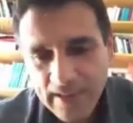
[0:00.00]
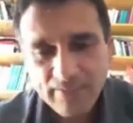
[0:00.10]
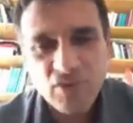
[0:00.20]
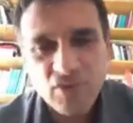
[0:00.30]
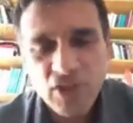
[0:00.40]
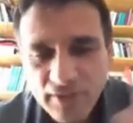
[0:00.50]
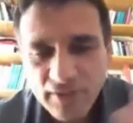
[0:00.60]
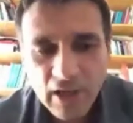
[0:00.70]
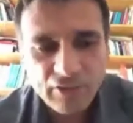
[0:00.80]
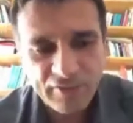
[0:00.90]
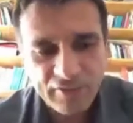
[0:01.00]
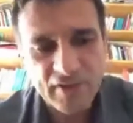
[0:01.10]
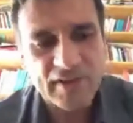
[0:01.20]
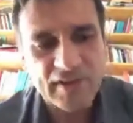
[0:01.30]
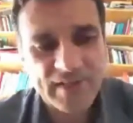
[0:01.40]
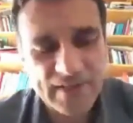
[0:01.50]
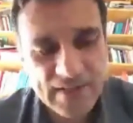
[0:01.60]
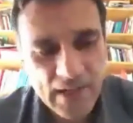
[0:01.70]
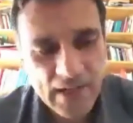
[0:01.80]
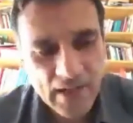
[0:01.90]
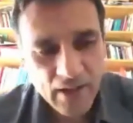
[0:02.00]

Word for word: let's say, general references.